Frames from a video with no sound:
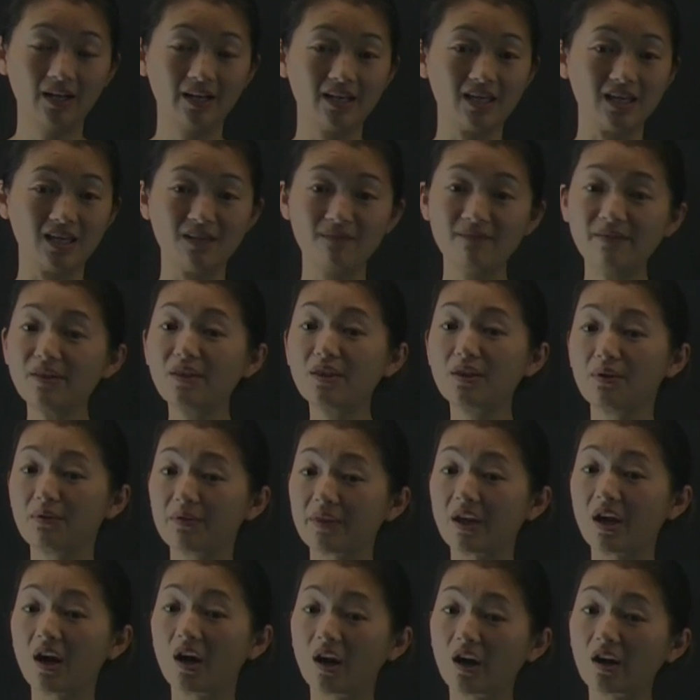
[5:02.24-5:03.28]
even though
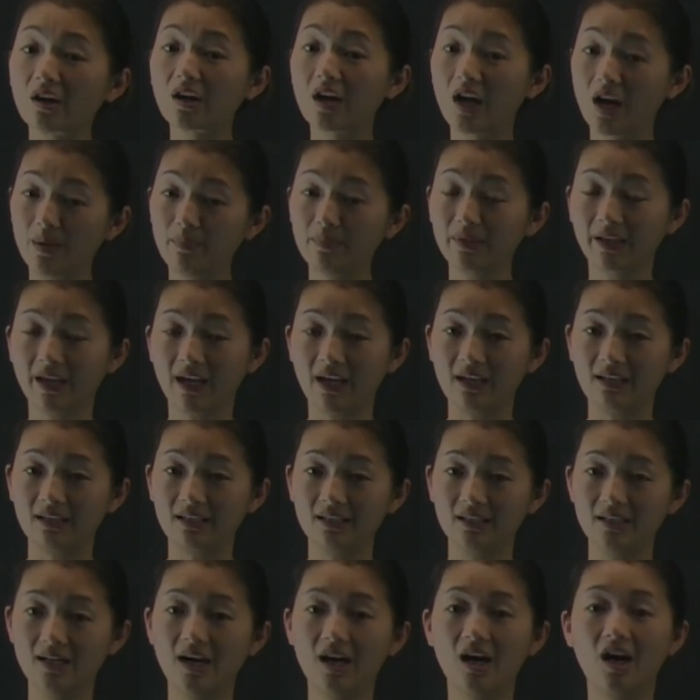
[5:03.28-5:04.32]
they are
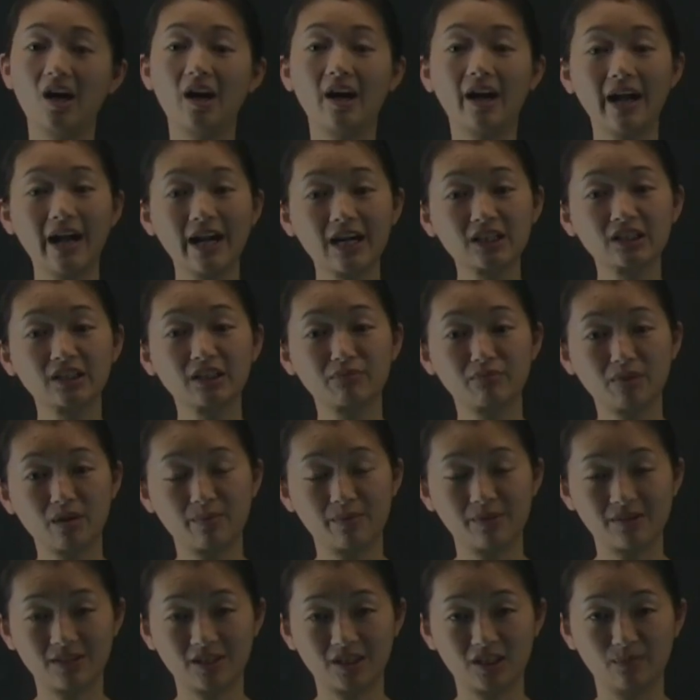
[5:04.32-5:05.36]
complicated, are actually
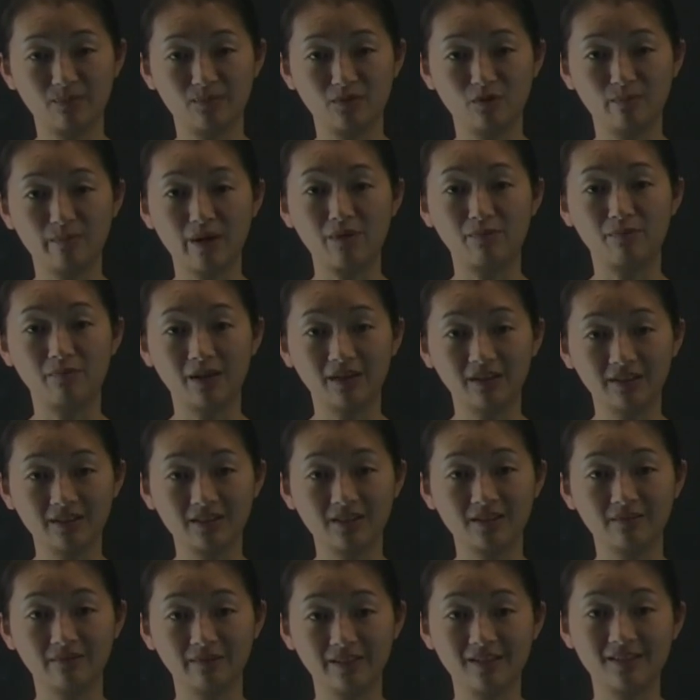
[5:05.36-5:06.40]
representable by
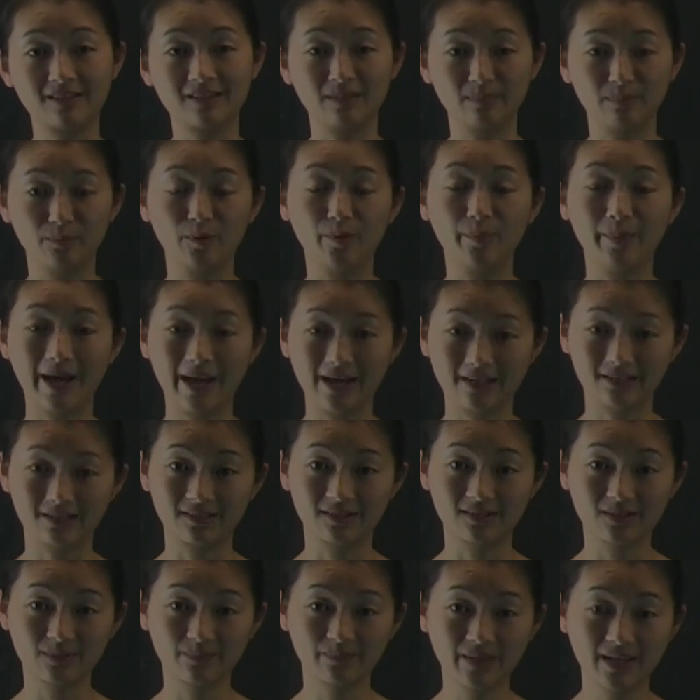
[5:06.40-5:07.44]
relatively simple
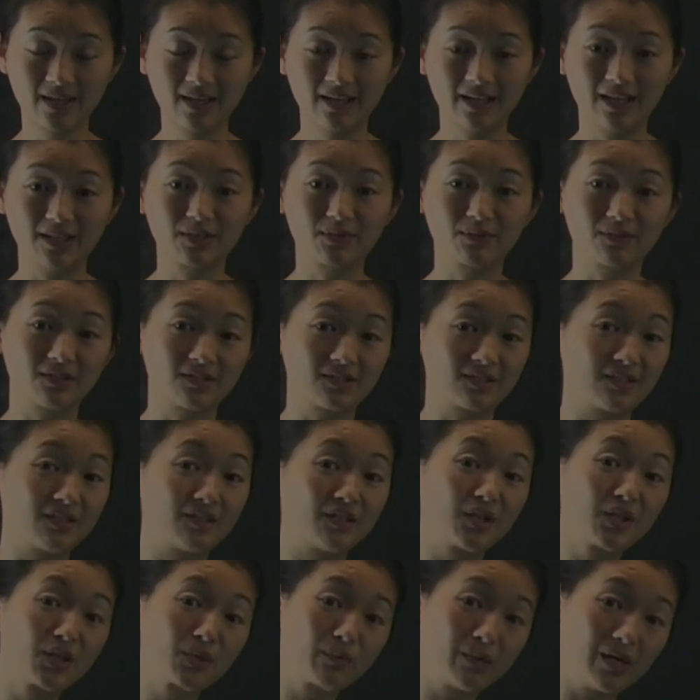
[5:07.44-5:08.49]
patterns. And so this is
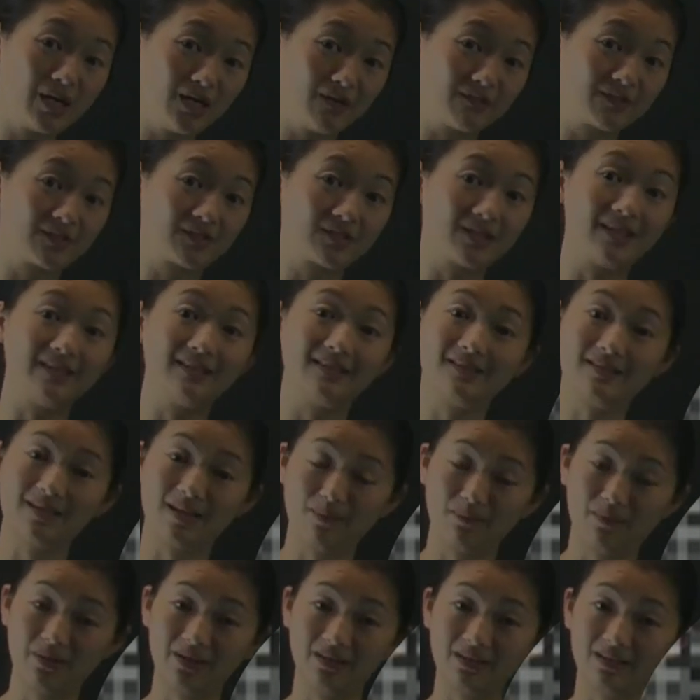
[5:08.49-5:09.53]
another way of saying the
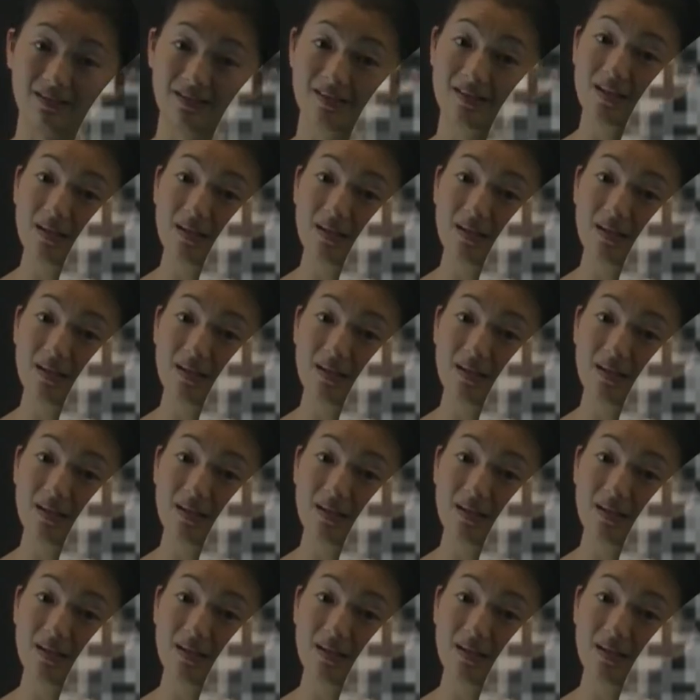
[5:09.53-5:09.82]
same thing, that these